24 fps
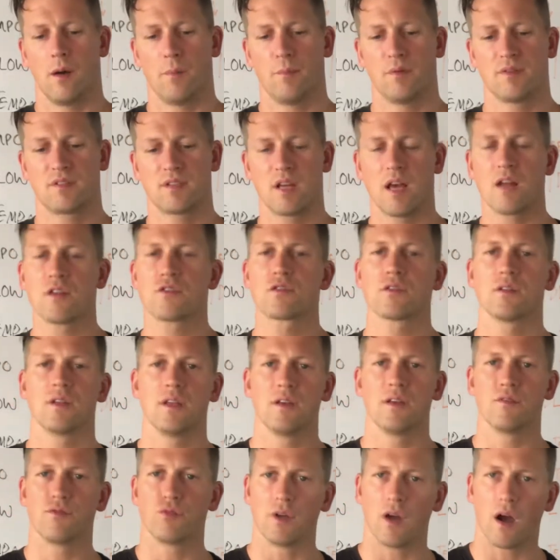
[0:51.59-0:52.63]
potentially
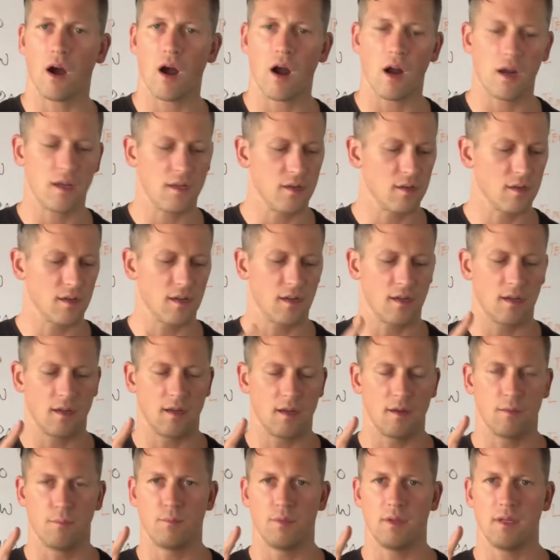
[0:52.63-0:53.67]
if we are, you're going
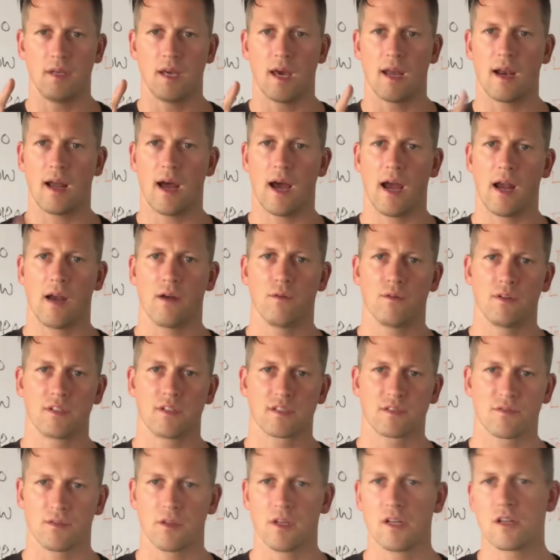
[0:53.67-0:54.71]
to be at a higher
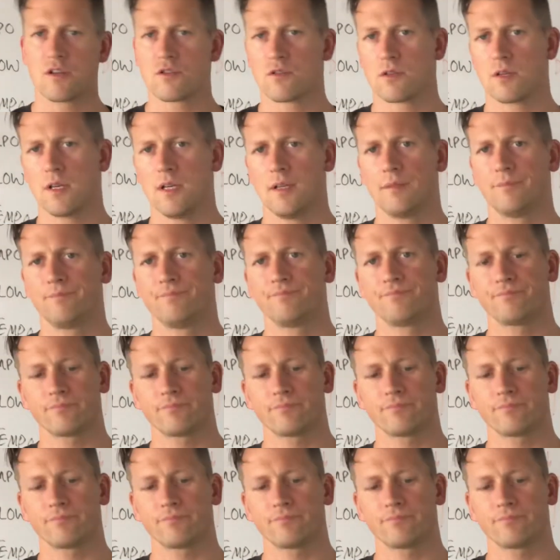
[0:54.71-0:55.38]
risk for injury.